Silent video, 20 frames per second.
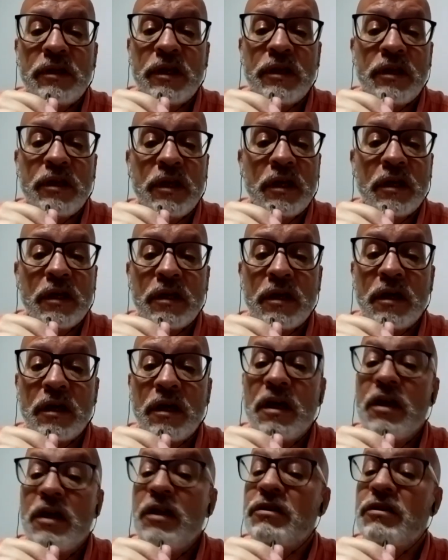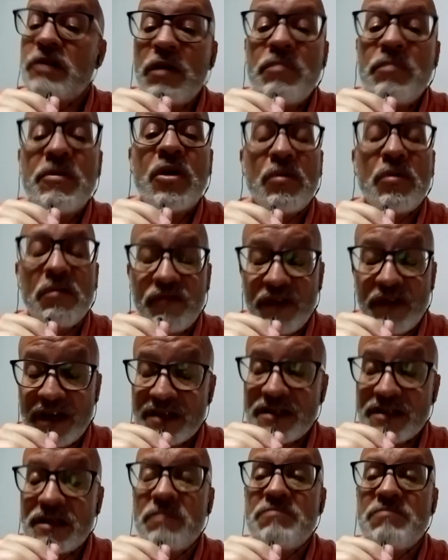And he abandons
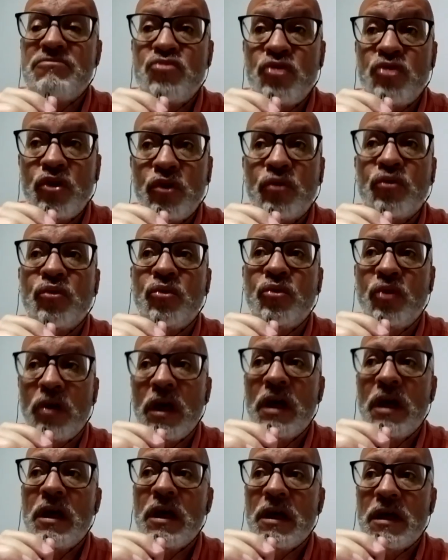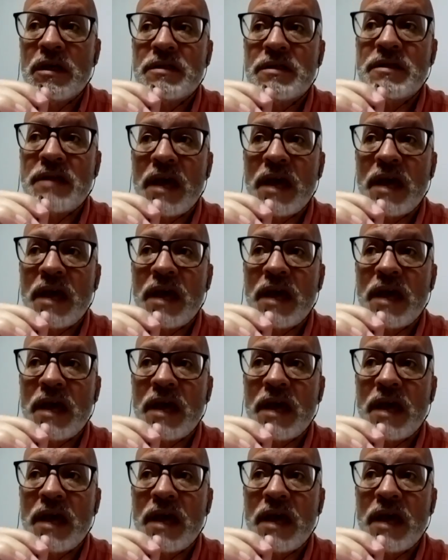completely his black family.